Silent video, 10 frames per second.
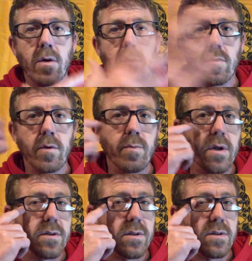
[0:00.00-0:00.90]
or
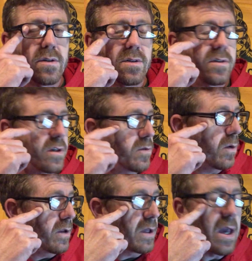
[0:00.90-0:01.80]
businesses and such
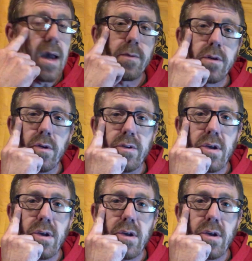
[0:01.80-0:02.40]
wanted the capstone,